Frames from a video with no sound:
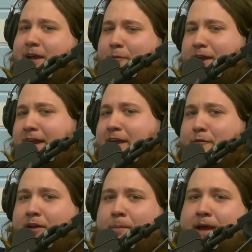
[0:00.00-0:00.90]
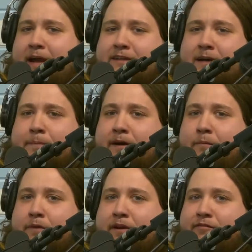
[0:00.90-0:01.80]
And when I get real backed up,
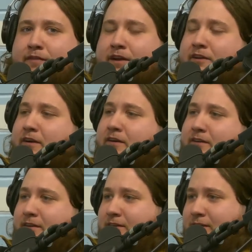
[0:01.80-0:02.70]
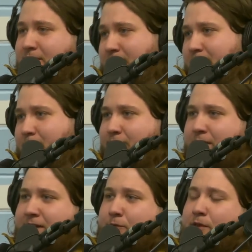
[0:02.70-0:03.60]
I'll bring a friend or
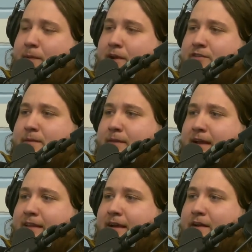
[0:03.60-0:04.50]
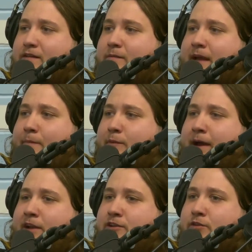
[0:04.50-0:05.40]
friend in with me or something like that. Sometimes we
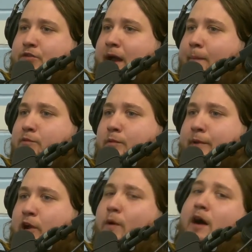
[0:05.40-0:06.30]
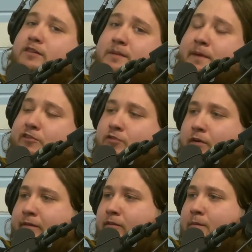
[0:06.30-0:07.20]
got to do jobs where we go out to big
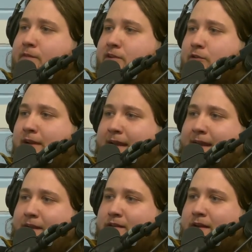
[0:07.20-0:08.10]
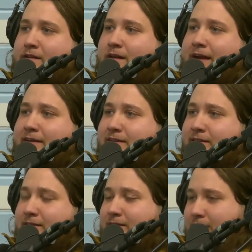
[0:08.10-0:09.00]
trophy rooms and do cleanings on site
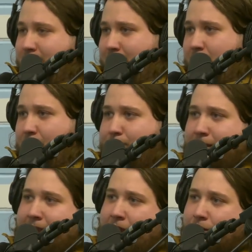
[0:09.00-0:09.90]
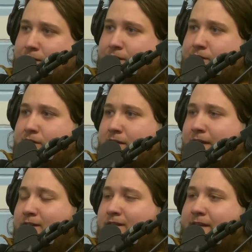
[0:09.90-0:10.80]
you know these big houses or
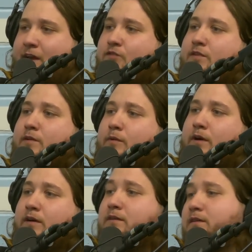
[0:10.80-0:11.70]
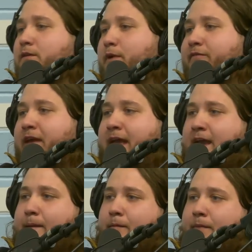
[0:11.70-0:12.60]
installation where we have to
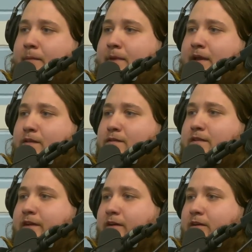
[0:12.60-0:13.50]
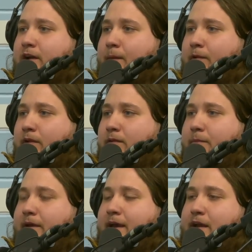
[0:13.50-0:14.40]
hang up a big piece, you know, or a couple
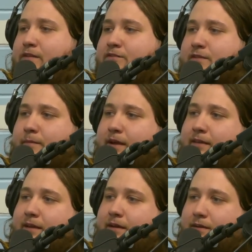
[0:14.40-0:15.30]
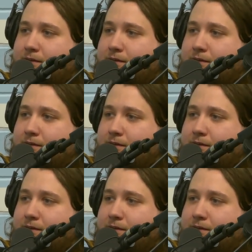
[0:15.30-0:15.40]
big heads or something like that.